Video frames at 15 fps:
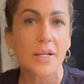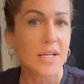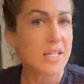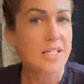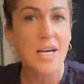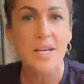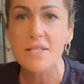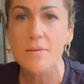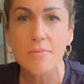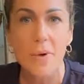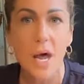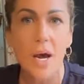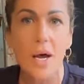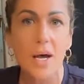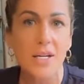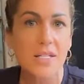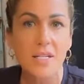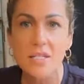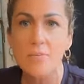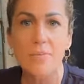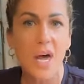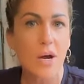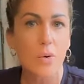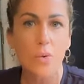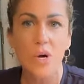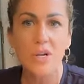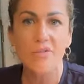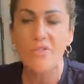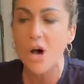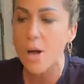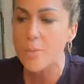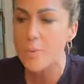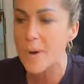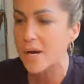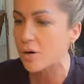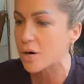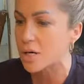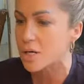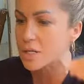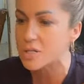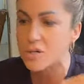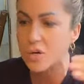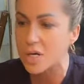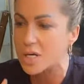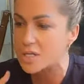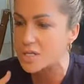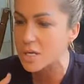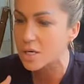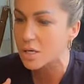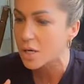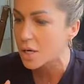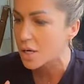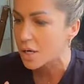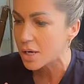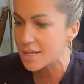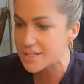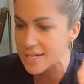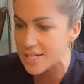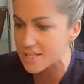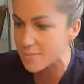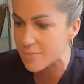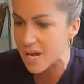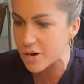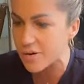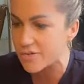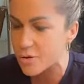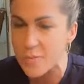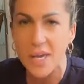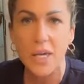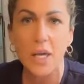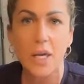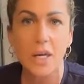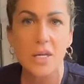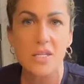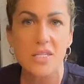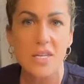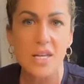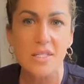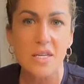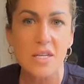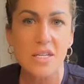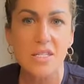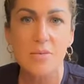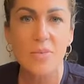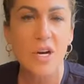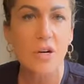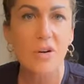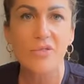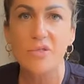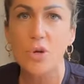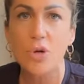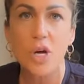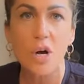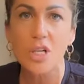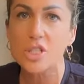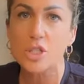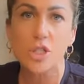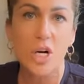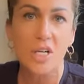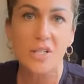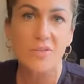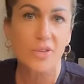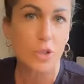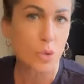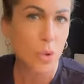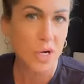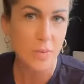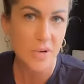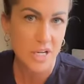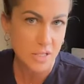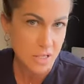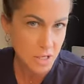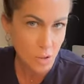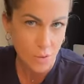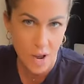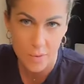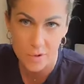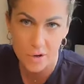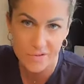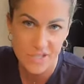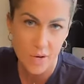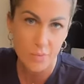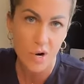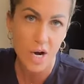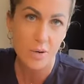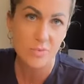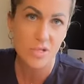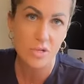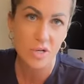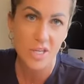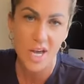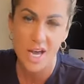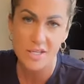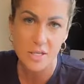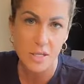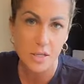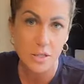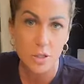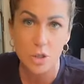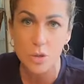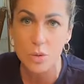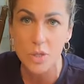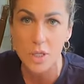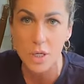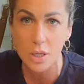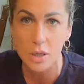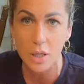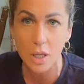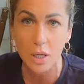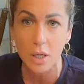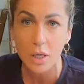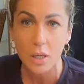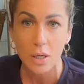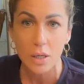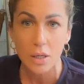It doesn't matter. It doesn't matter what your vibe, your background is or isn't. It doesn't matter if you're making any sense. It doesn't matter if you got distracted for 20 minutes and you rambled off some random story that has nothing to do with anything.